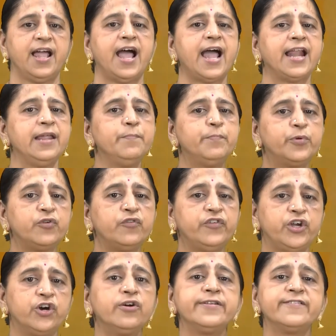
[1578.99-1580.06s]
and improve
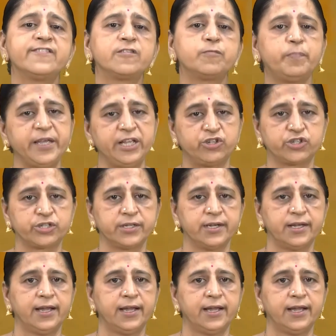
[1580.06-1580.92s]
your speech.